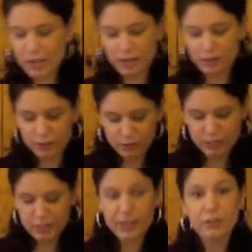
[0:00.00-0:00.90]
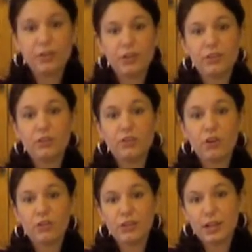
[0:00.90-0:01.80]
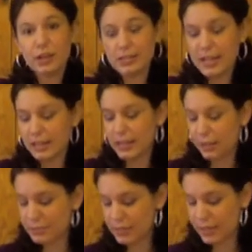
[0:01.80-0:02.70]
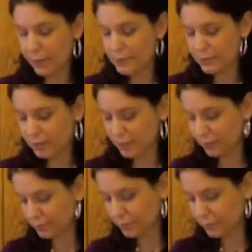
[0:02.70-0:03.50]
a little container here that's already got 10 empty capsules in it.